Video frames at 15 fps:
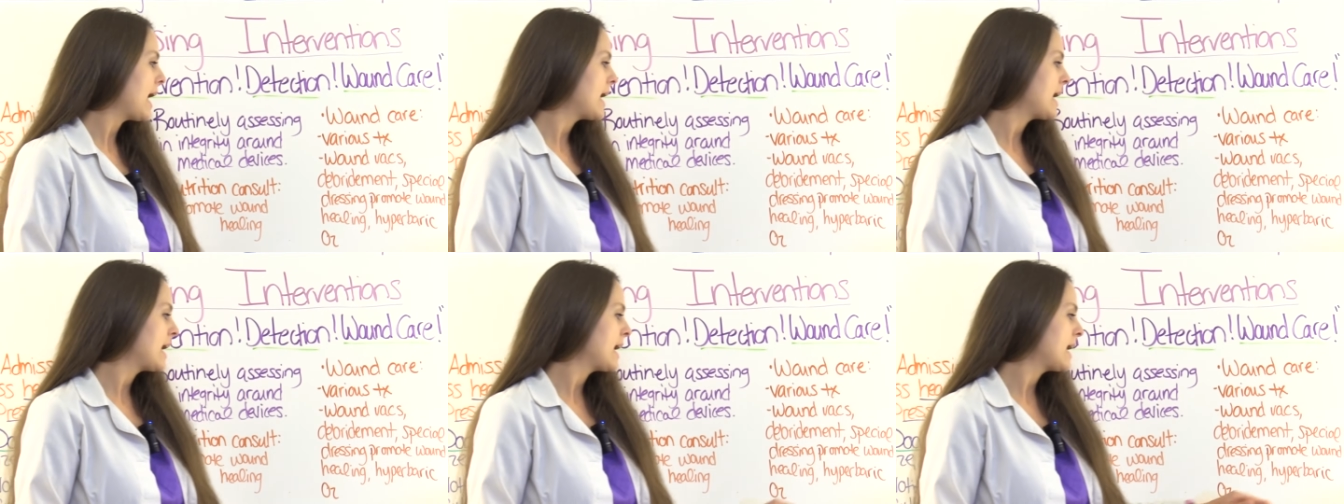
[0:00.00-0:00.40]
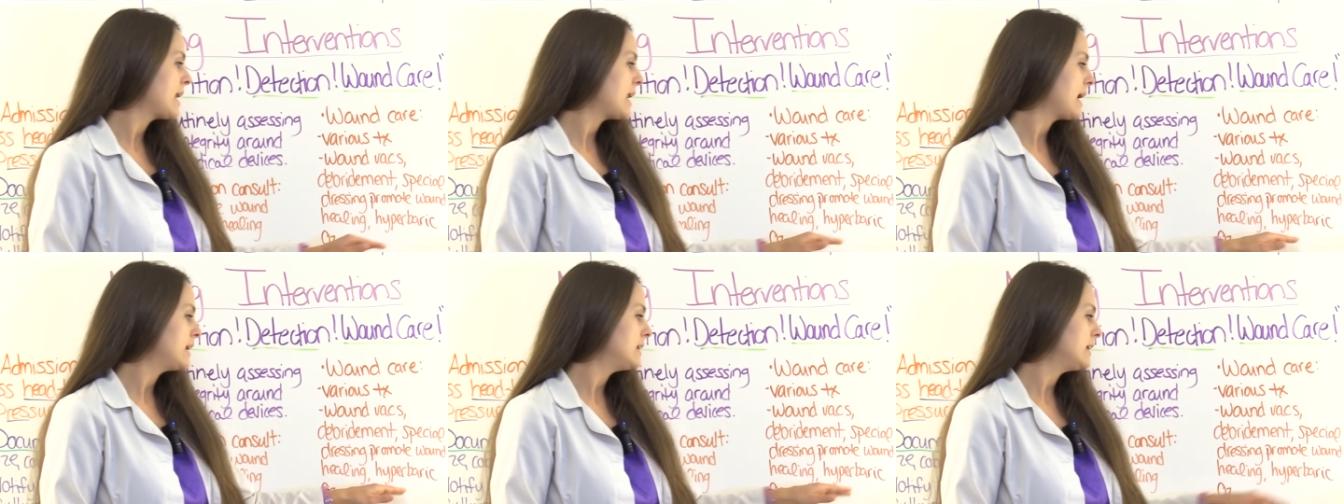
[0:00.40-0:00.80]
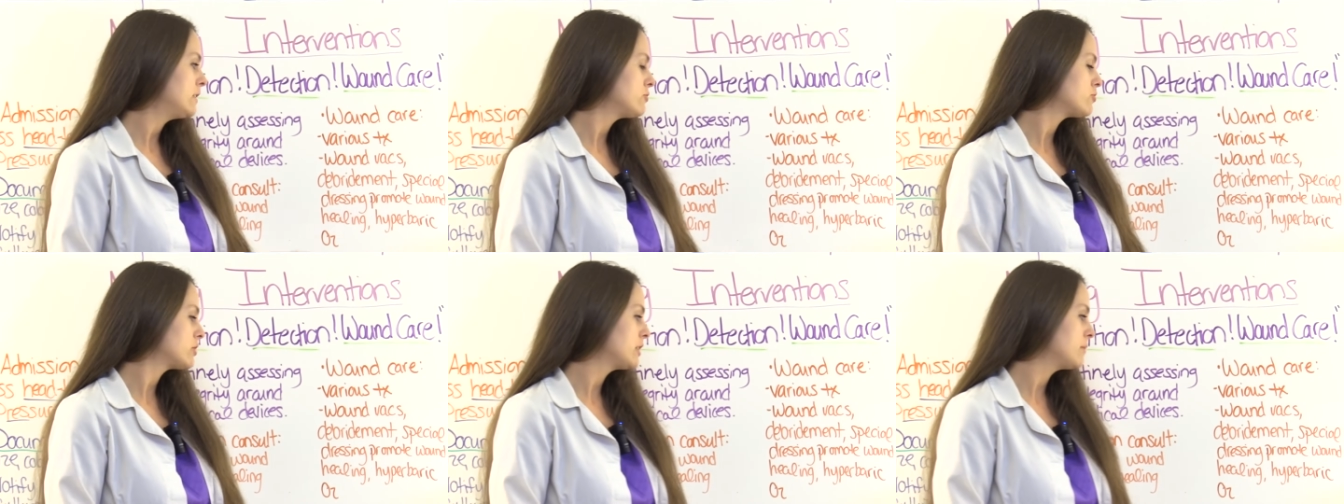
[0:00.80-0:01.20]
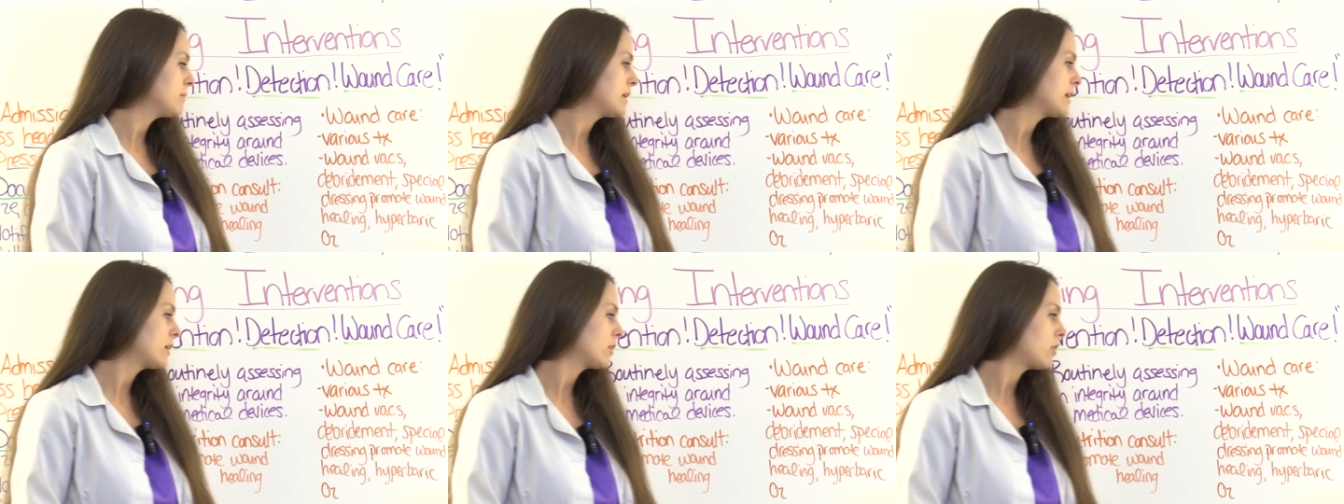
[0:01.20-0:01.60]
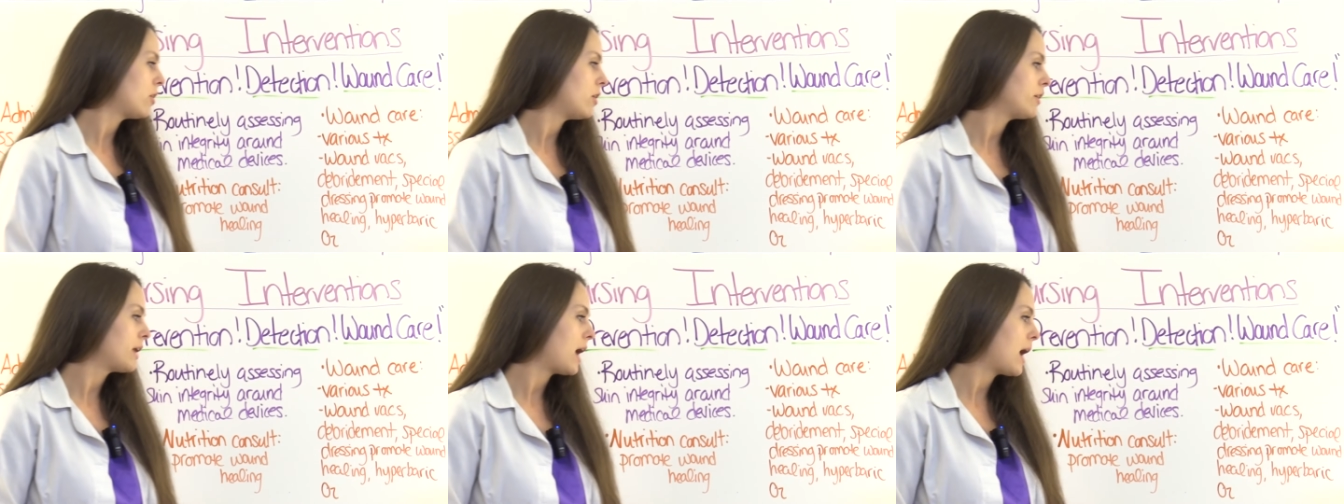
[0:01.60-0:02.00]
and a neat treatment
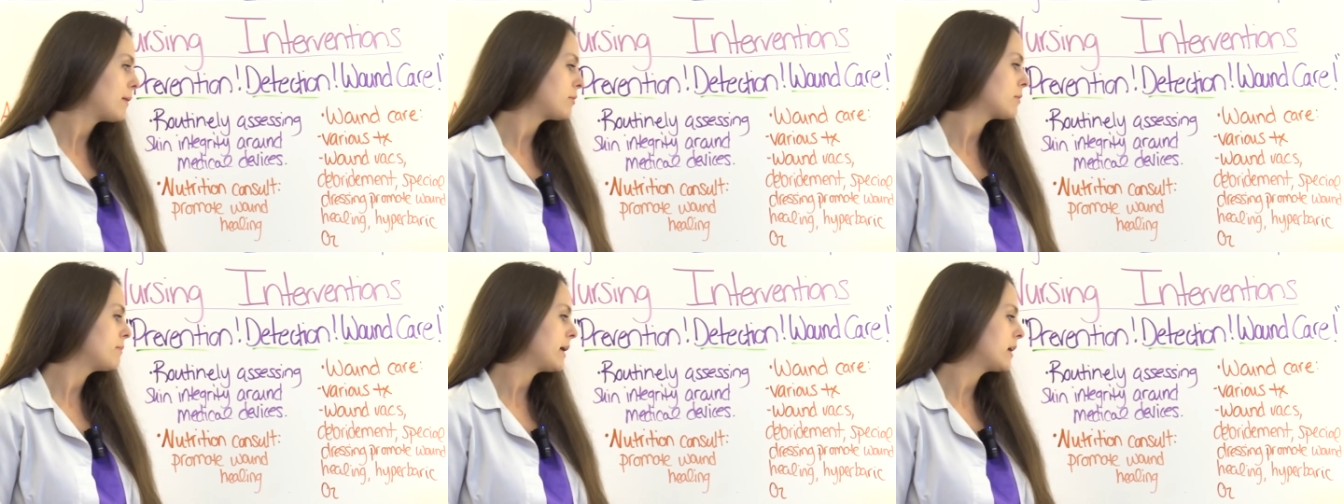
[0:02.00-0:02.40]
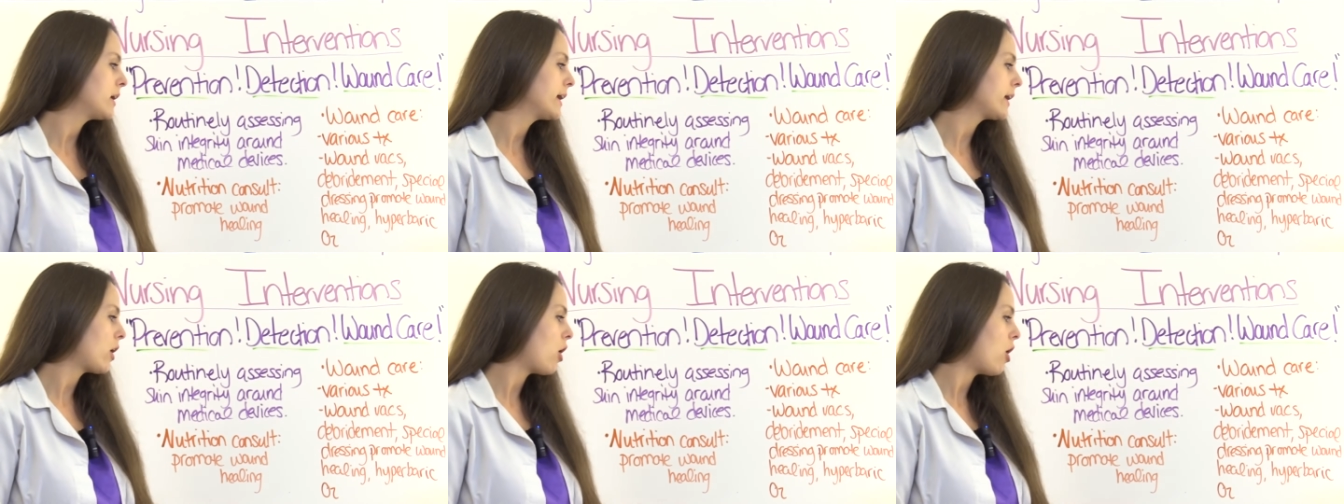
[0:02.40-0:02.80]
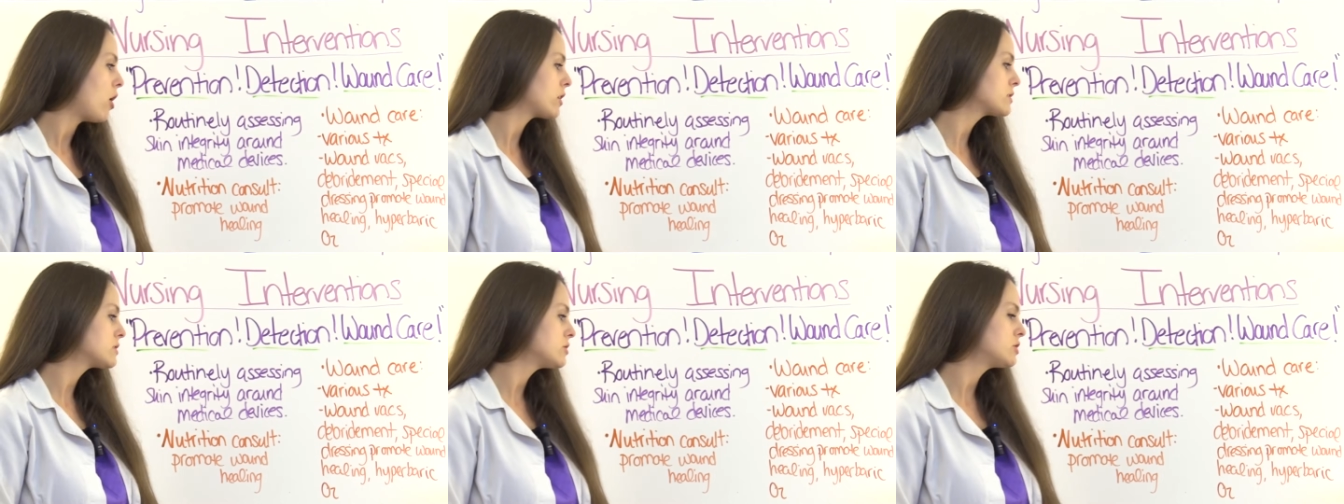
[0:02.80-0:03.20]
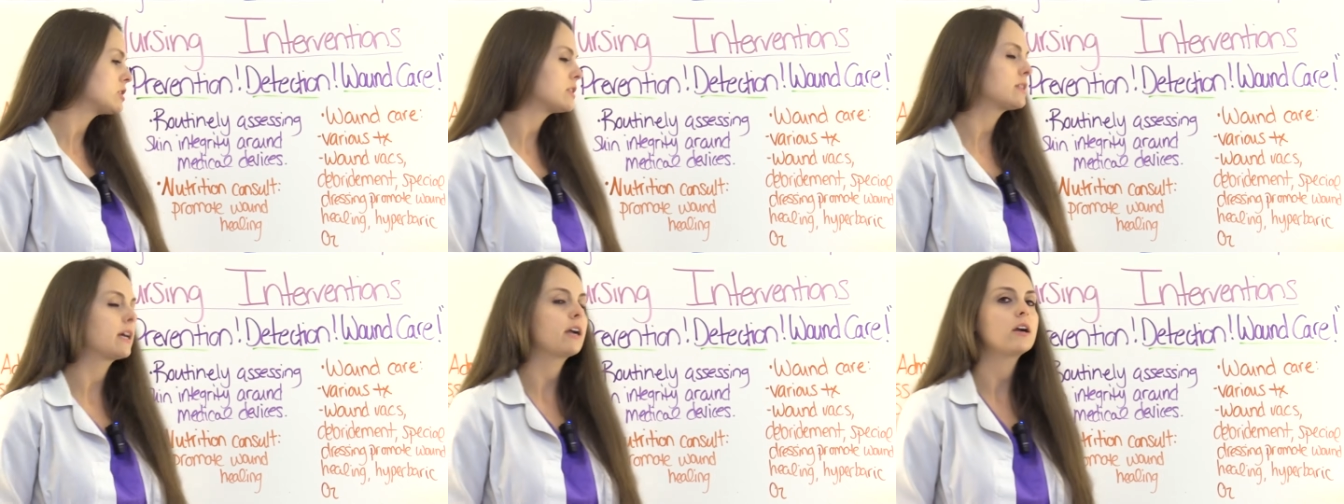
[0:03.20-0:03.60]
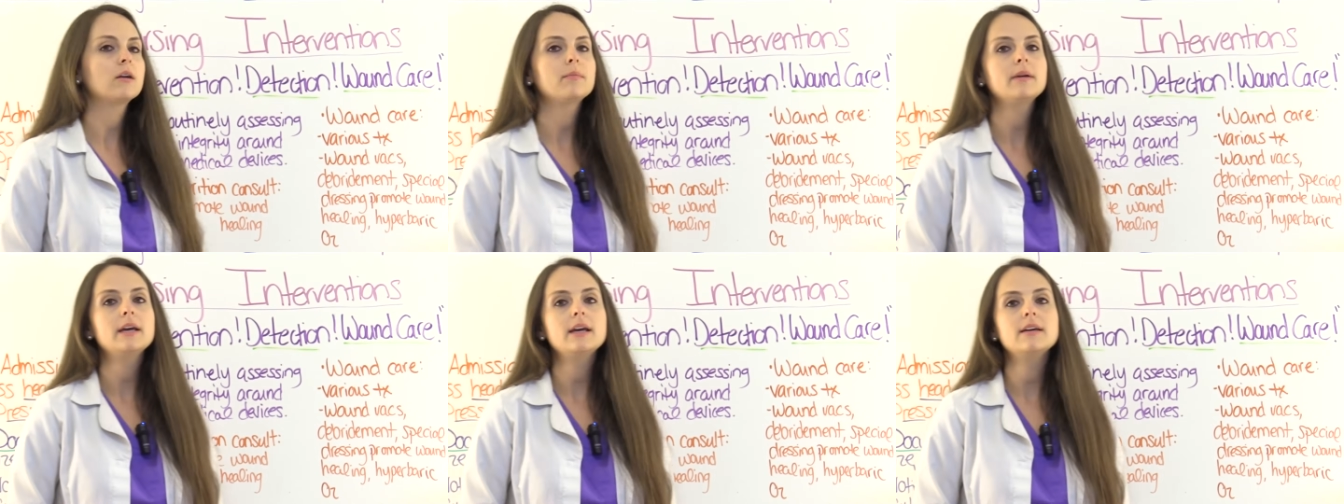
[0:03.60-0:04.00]
called hyperbaric oxygen
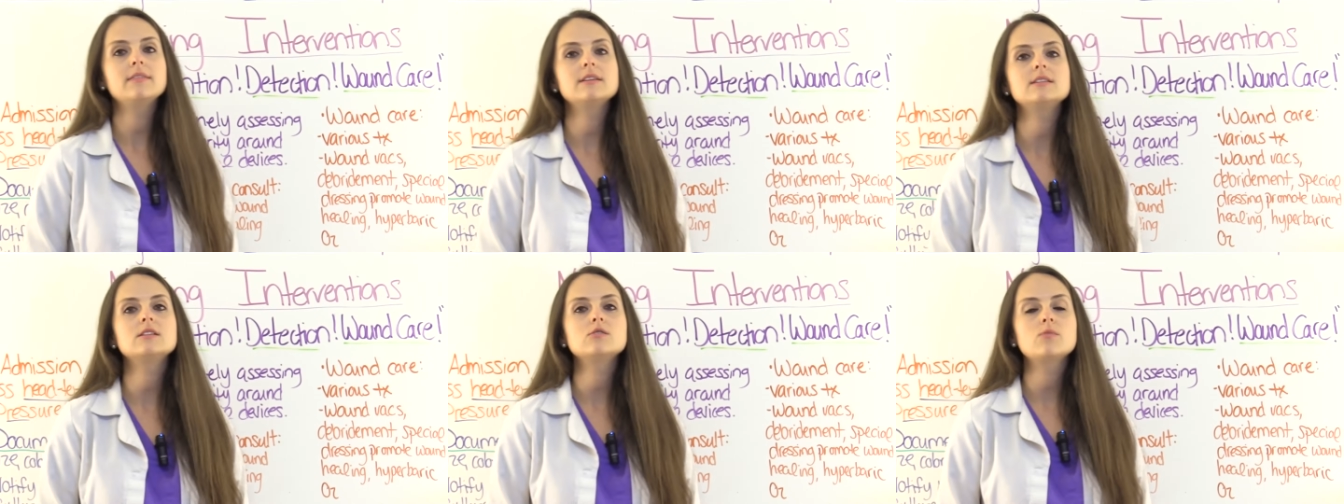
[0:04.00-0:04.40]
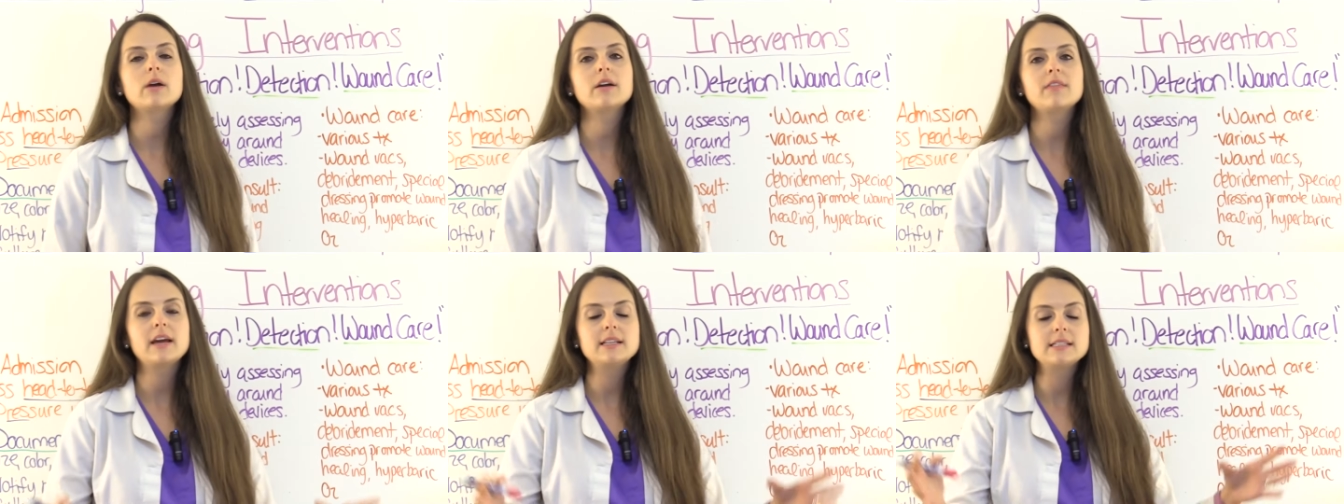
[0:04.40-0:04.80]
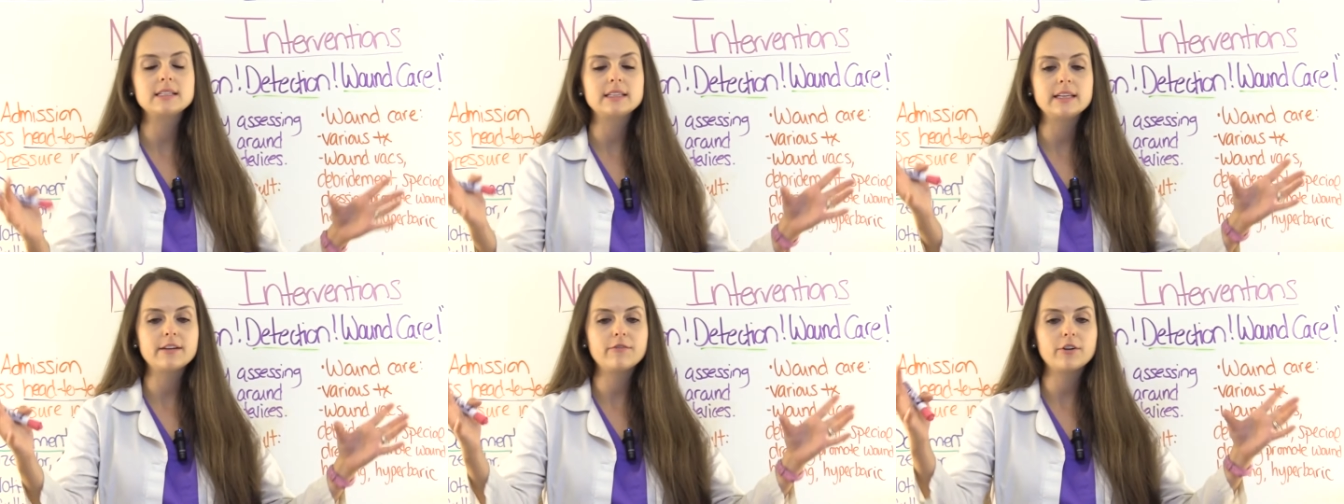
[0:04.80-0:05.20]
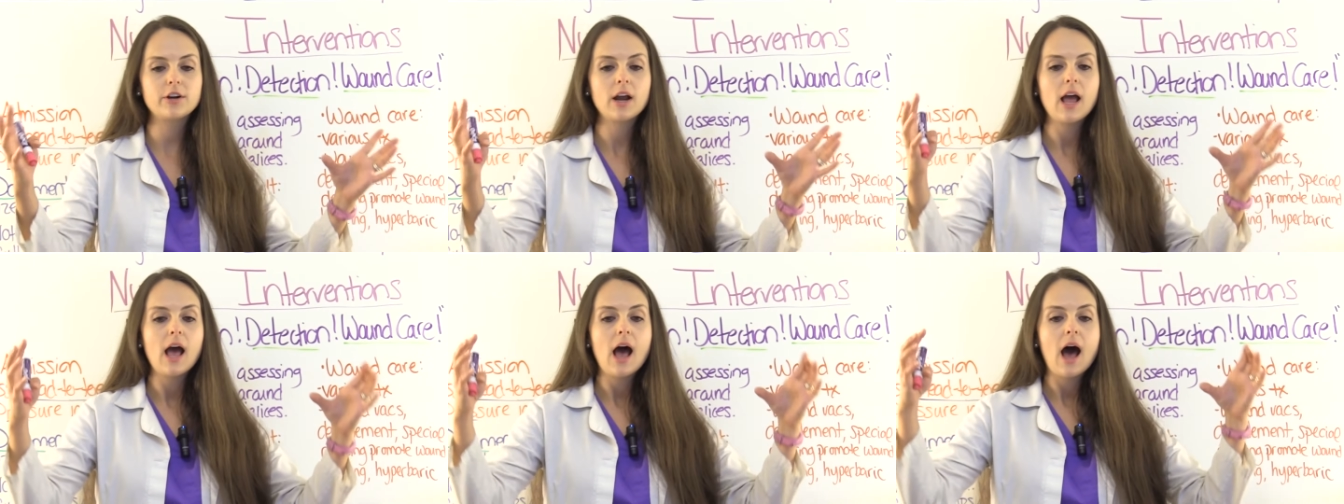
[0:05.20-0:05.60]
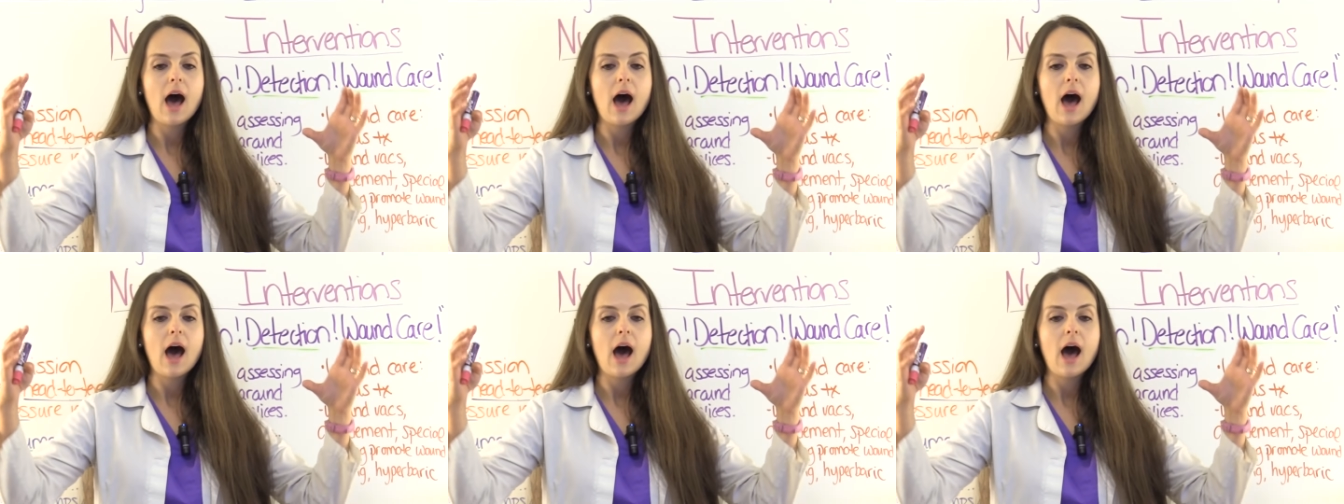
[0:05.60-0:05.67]
therapy and this is where they deliver